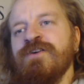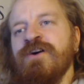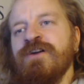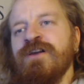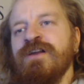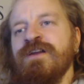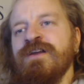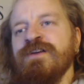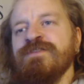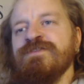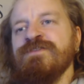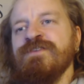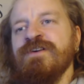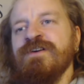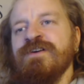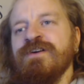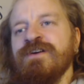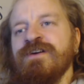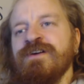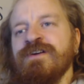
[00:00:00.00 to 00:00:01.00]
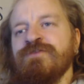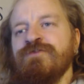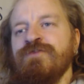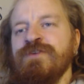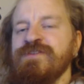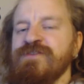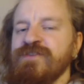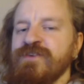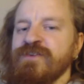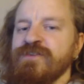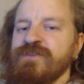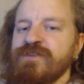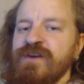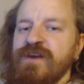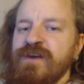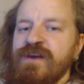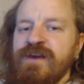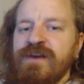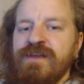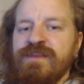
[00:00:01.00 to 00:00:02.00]
colorless creatures
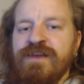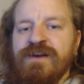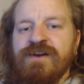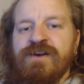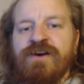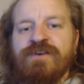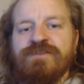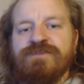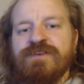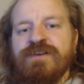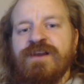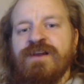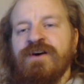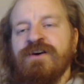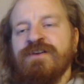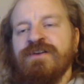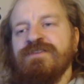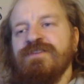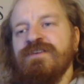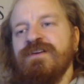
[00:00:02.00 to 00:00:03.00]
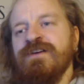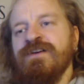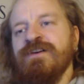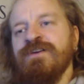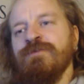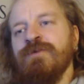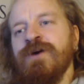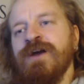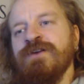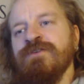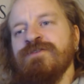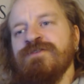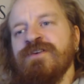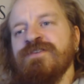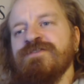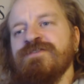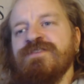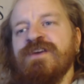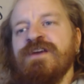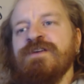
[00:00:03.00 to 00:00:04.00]
that costed a lot, where you
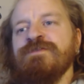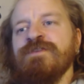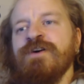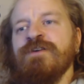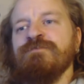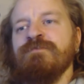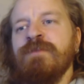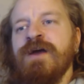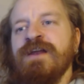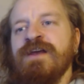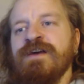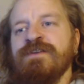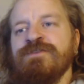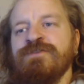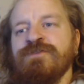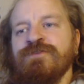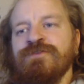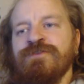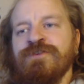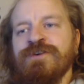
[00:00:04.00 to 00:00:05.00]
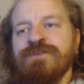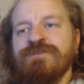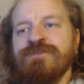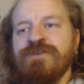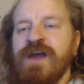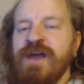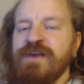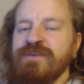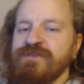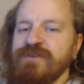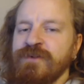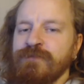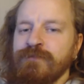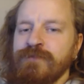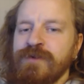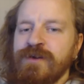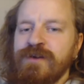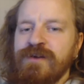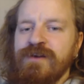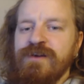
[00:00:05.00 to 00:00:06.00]
just saved up mana to cast
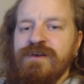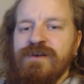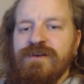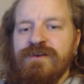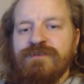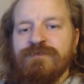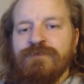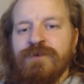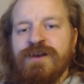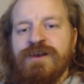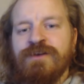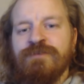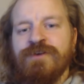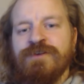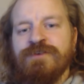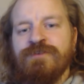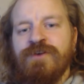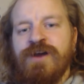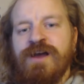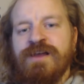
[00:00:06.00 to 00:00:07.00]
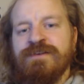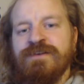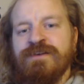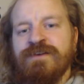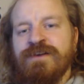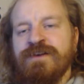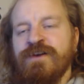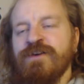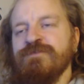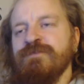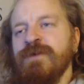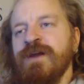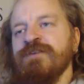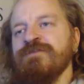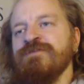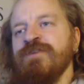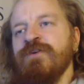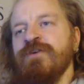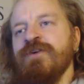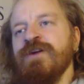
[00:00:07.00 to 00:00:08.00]
them whenever you had enough
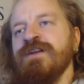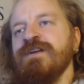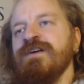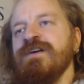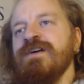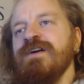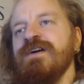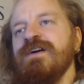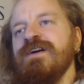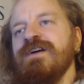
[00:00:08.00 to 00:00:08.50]
mana for it.